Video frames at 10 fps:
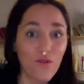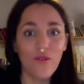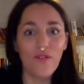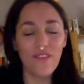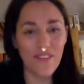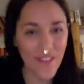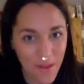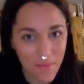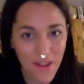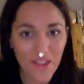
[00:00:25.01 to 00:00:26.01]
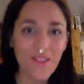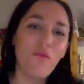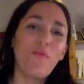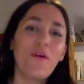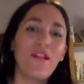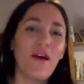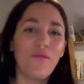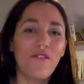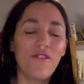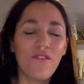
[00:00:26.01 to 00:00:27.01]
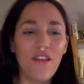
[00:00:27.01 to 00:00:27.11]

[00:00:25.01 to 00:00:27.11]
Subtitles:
who is sleeping at the moment upstairs,